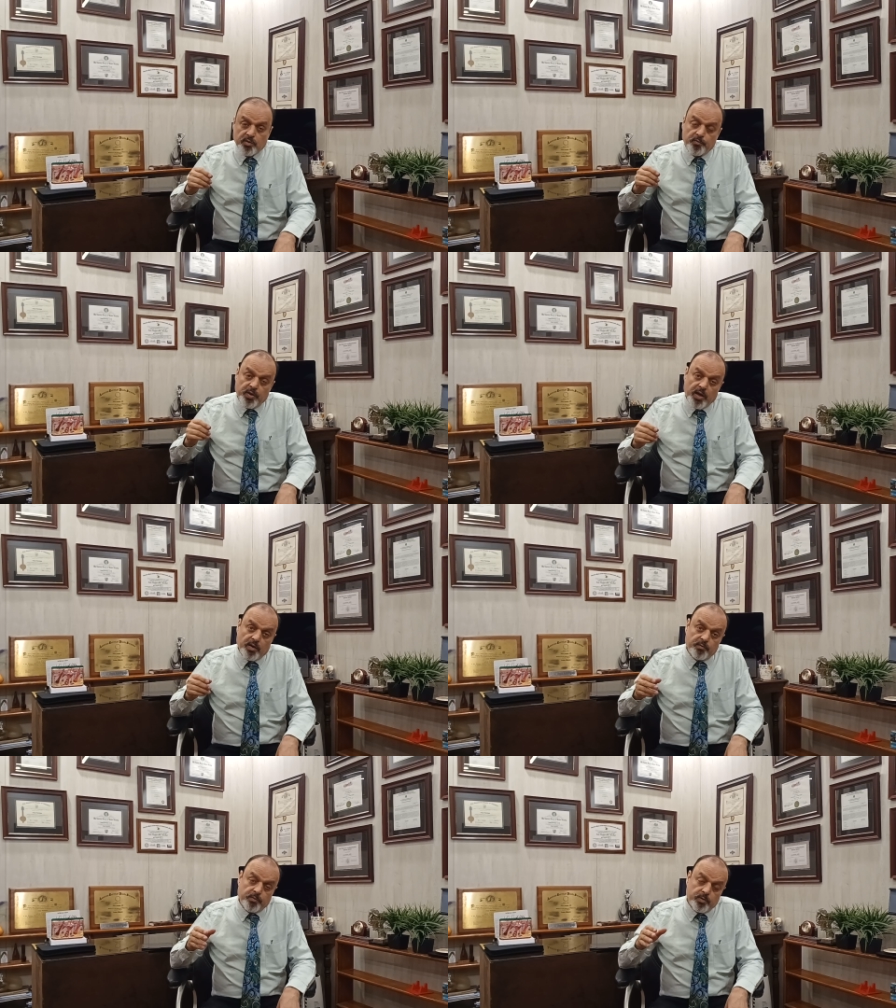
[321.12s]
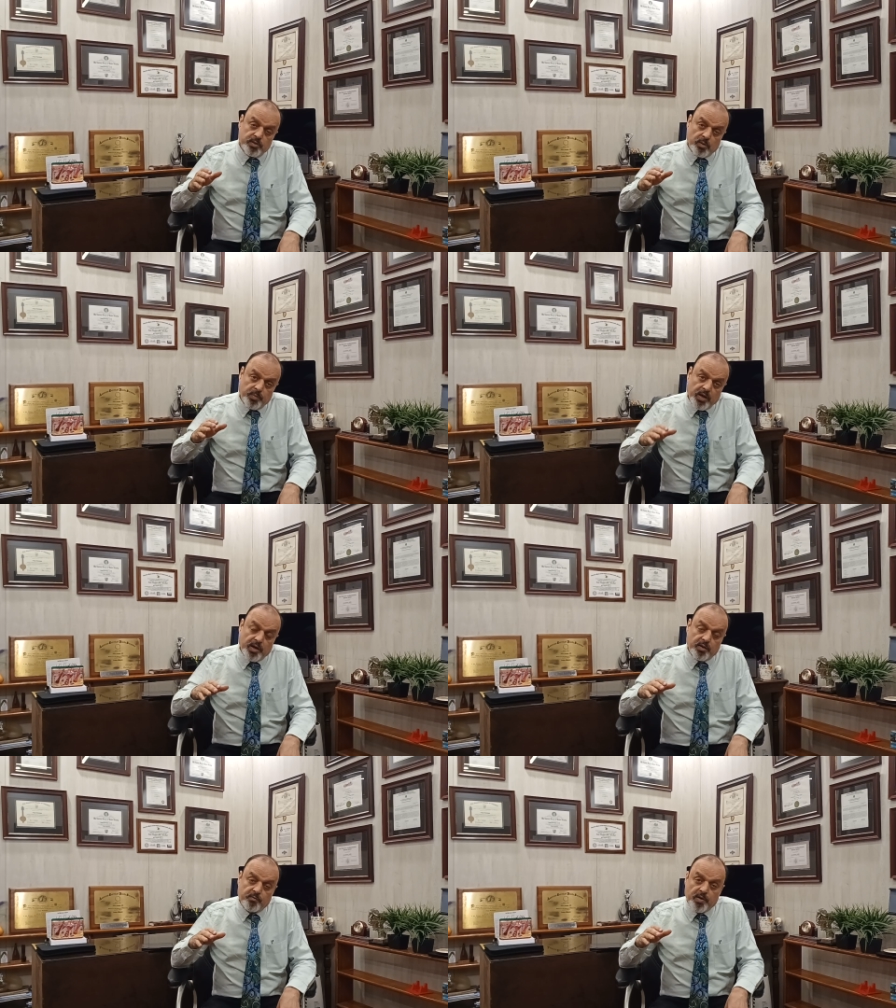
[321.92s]
if we have some
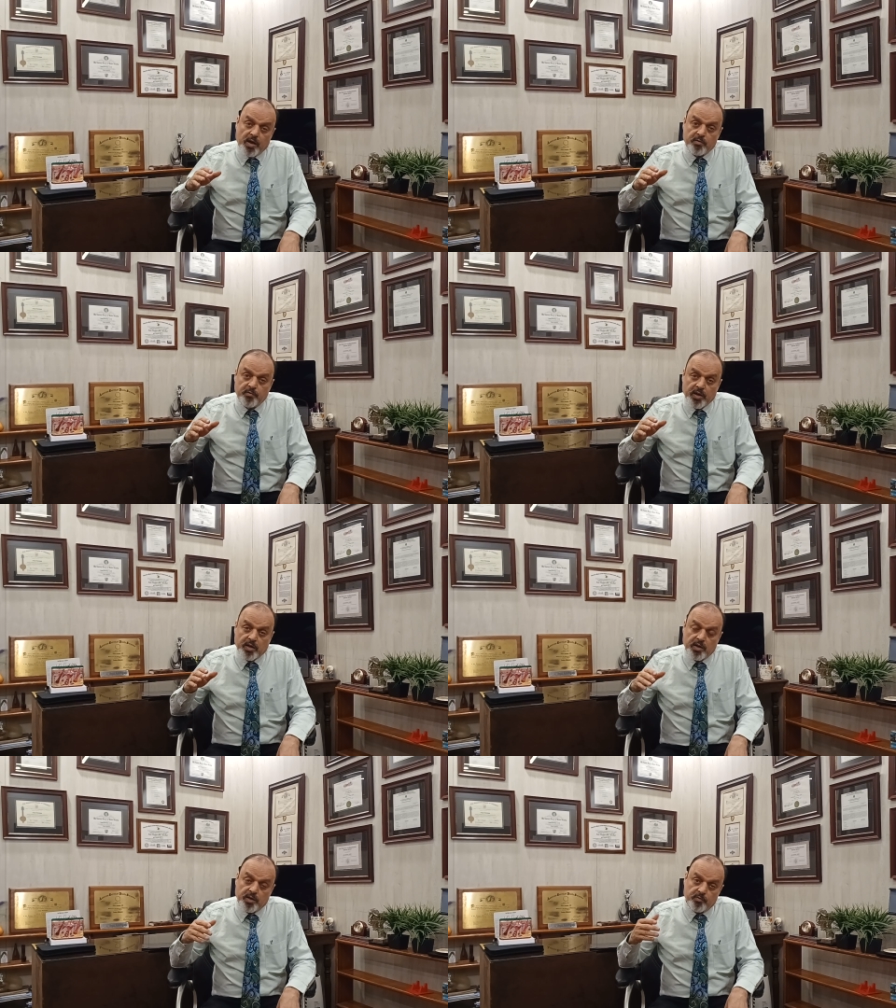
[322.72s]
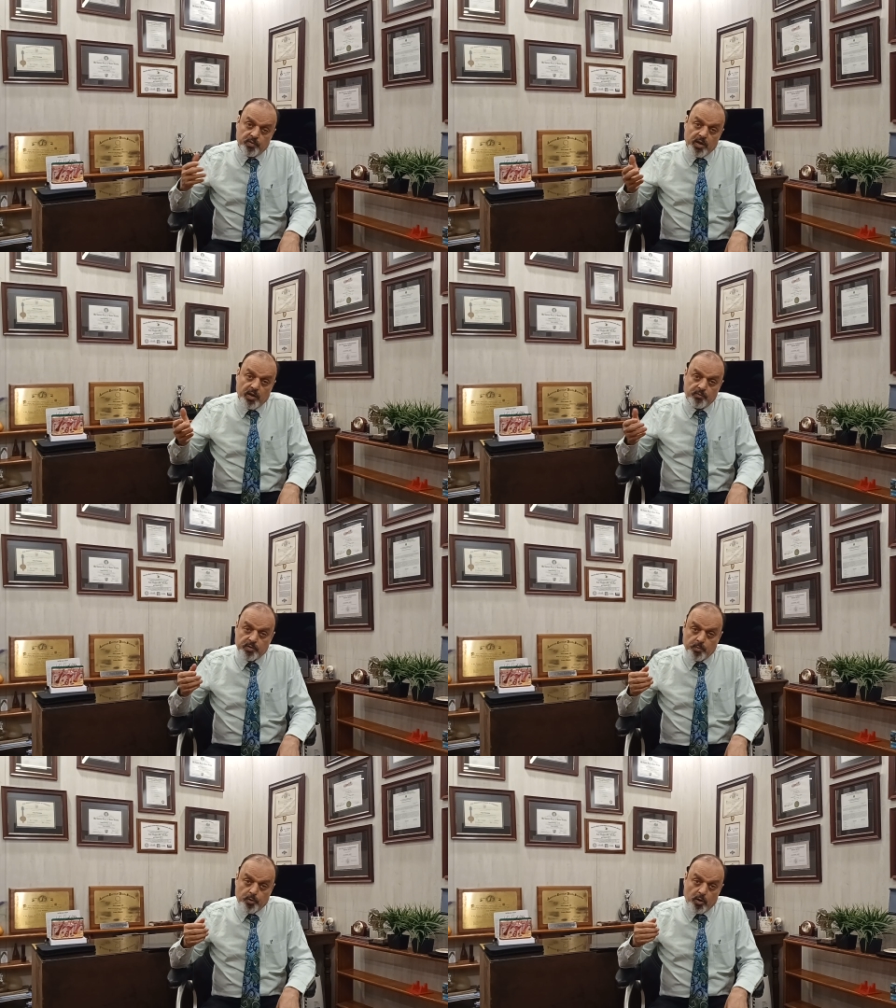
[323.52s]
negative vector, if we have
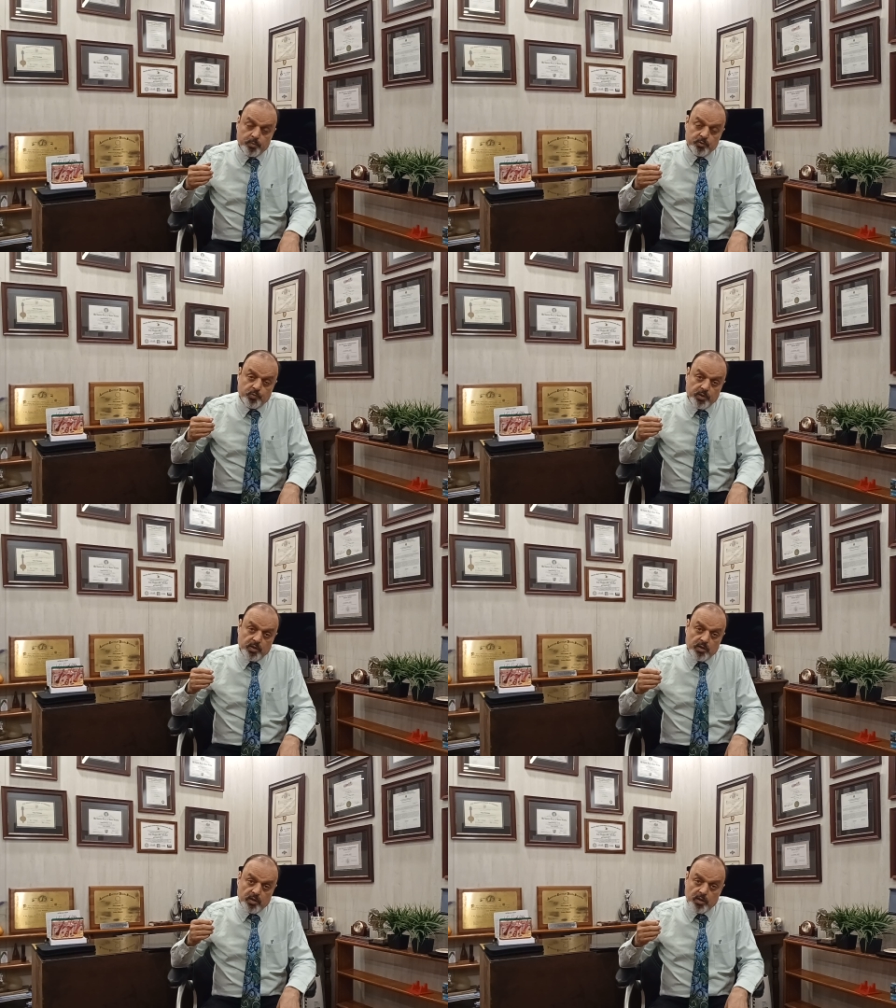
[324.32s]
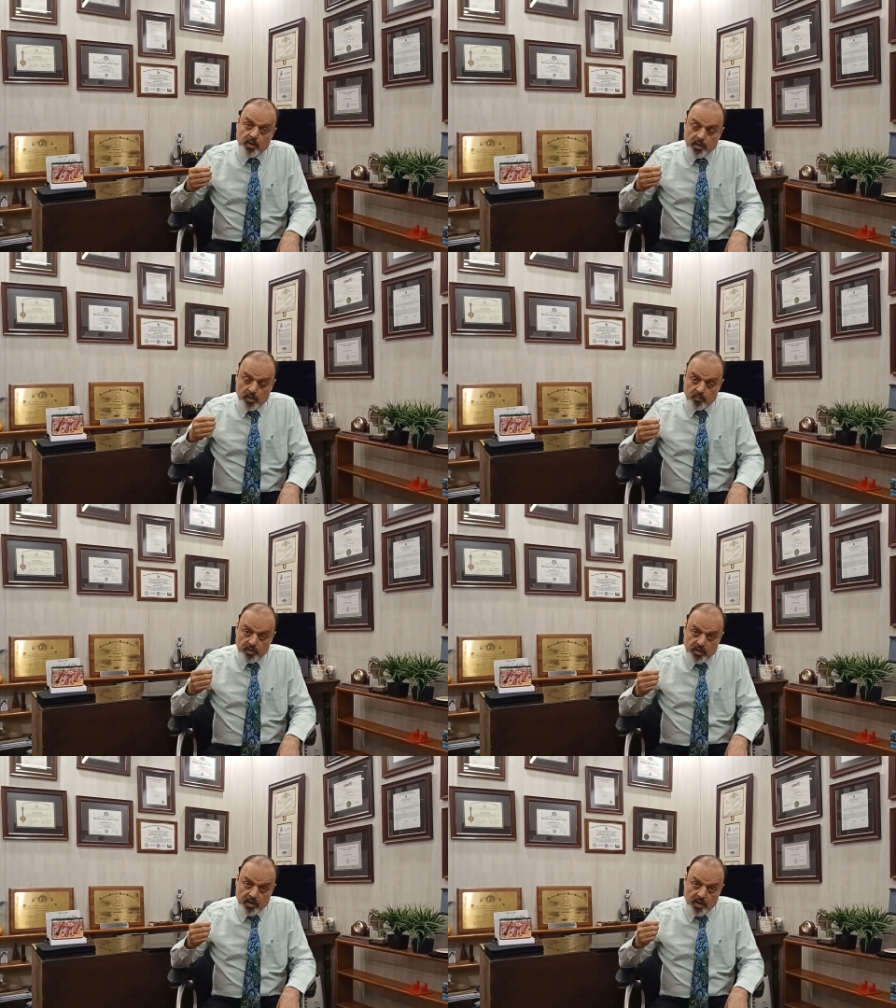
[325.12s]
some problems with the
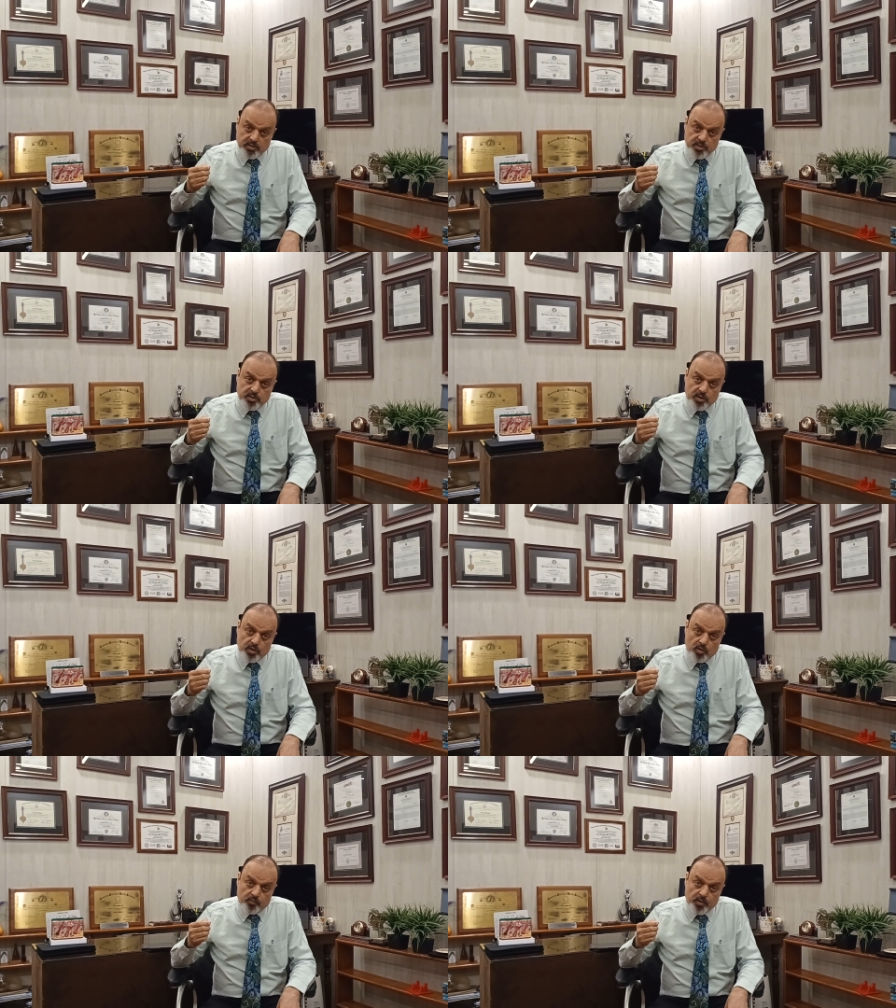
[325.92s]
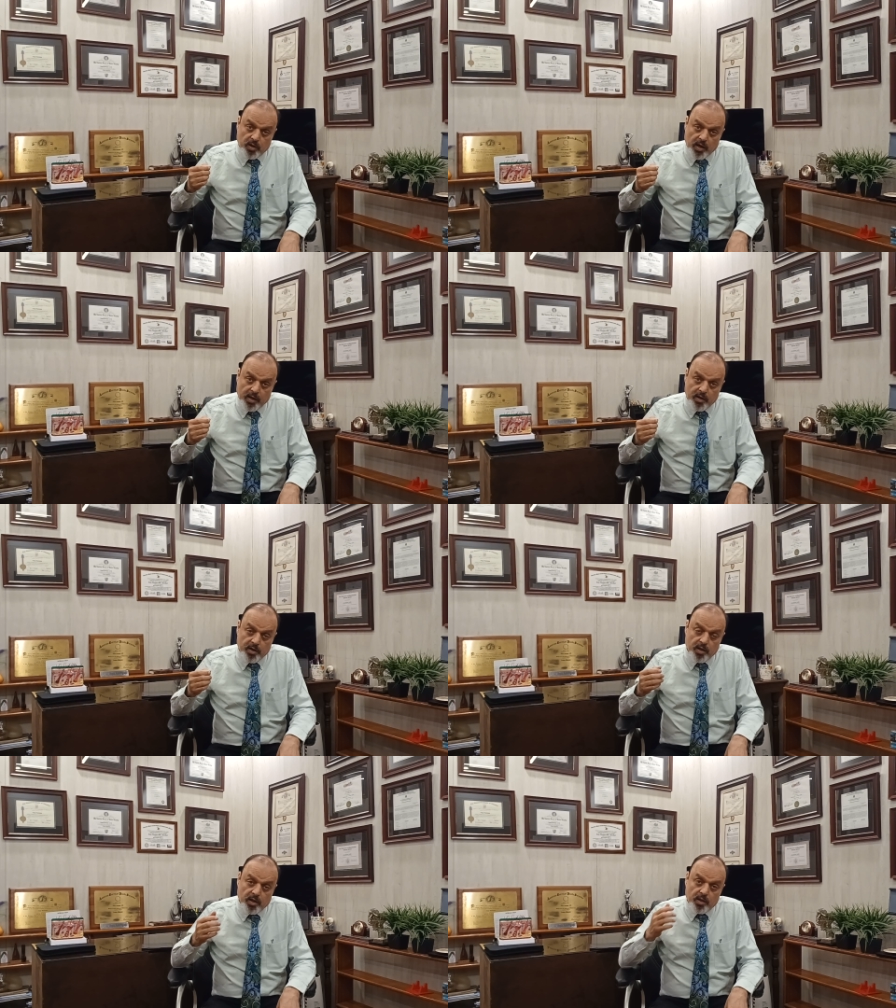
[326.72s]
elasticity of the eyelid,